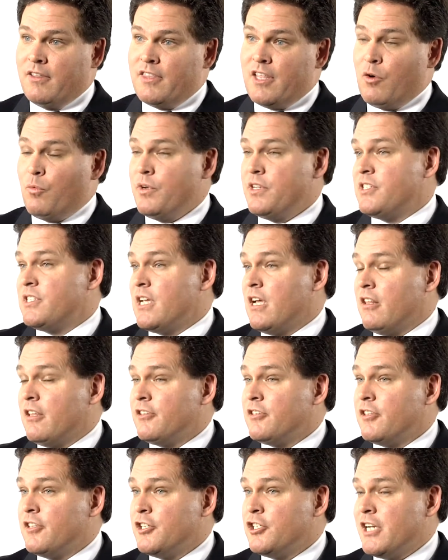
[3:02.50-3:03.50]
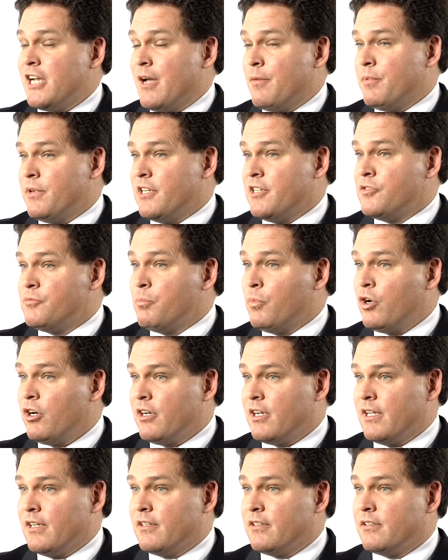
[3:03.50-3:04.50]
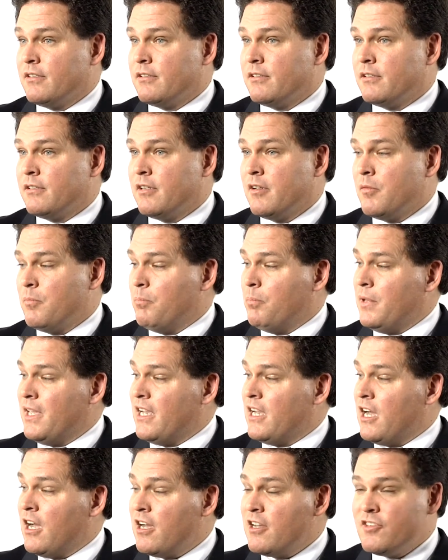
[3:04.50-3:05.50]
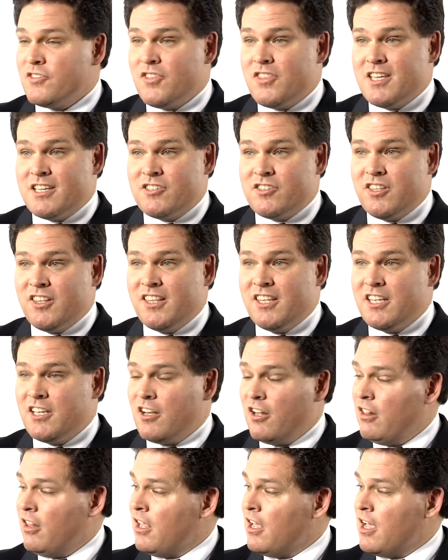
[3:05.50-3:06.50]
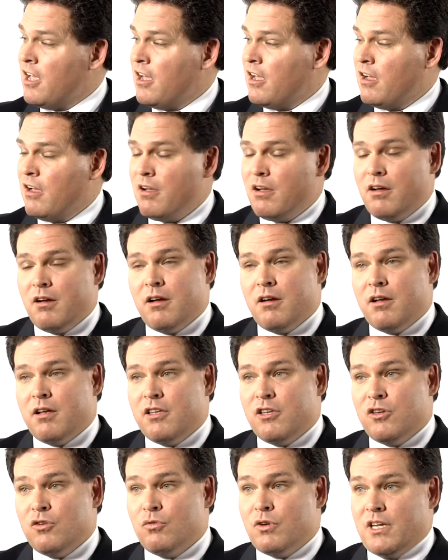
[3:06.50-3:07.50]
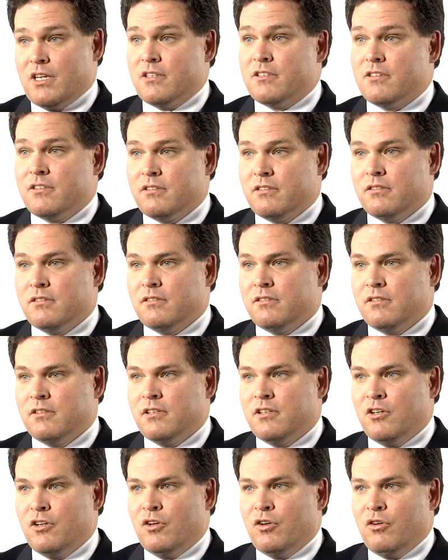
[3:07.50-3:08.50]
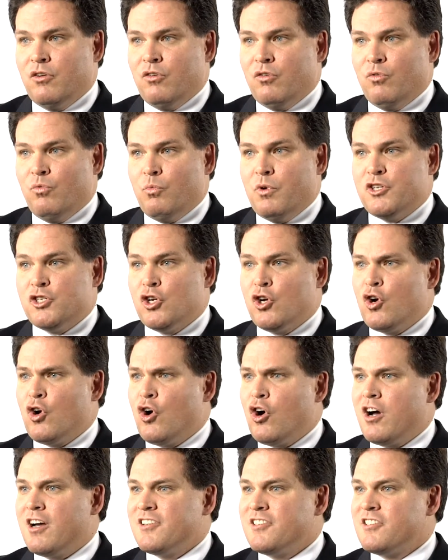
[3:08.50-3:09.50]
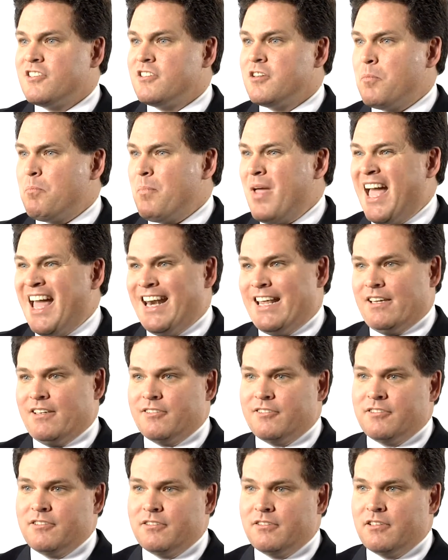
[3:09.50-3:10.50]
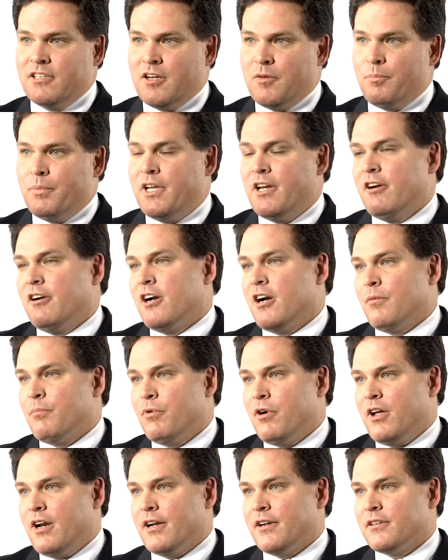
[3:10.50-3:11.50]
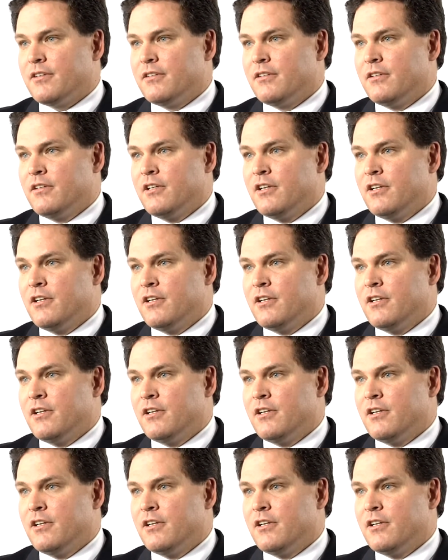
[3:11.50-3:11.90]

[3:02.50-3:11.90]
that we sell into the Japanese market because this little unit, which costs pennies, appeared in our product.